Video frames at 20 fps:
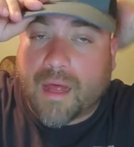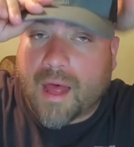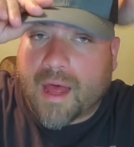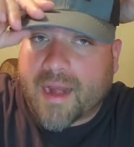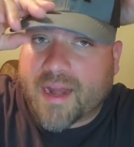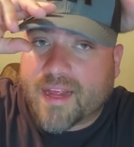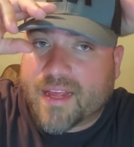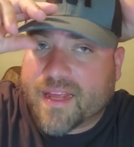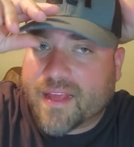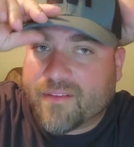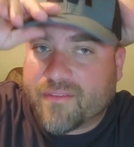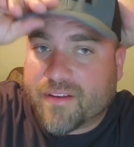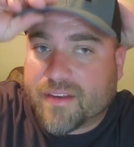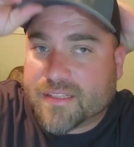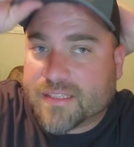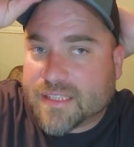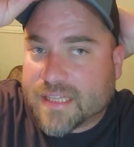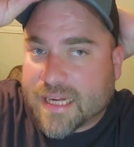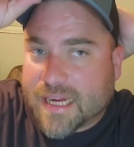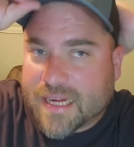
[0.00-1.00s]
I didn't give it
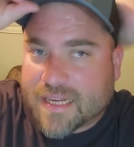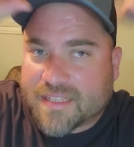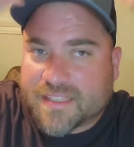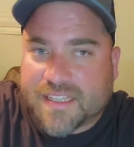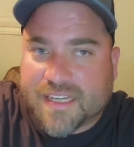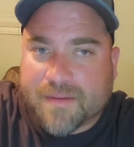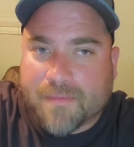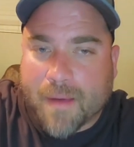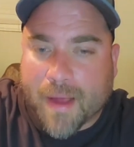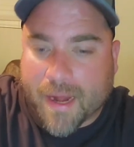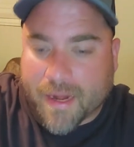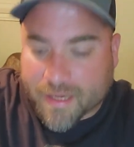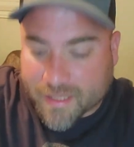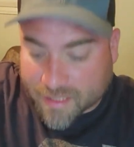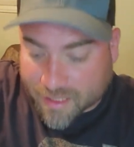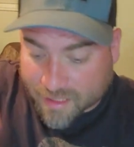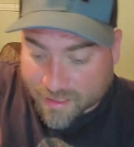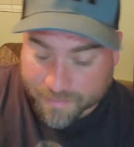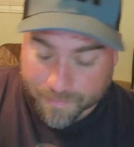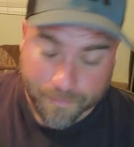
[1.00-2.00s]
a D. C minus.
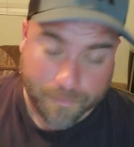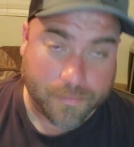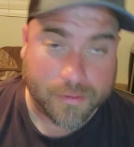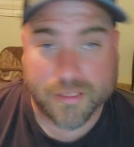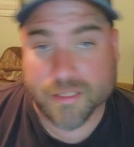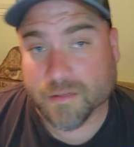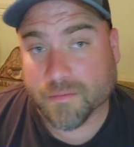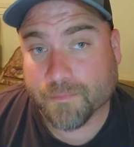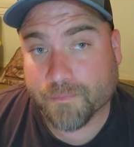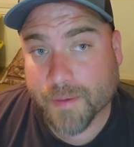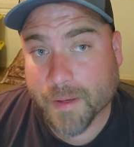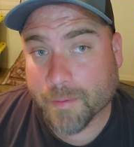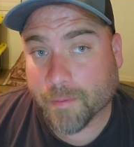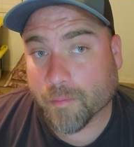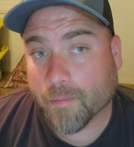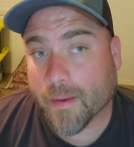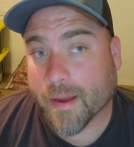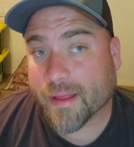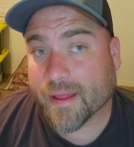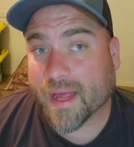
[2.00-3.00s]
Because some people
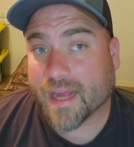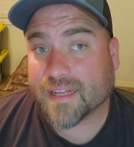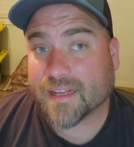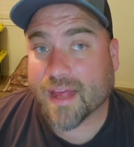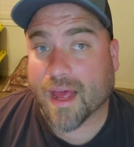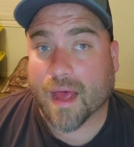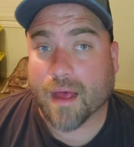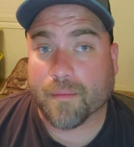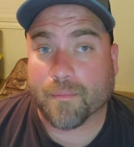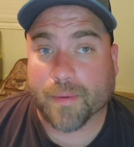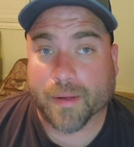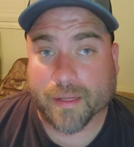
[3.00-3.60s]
may like that.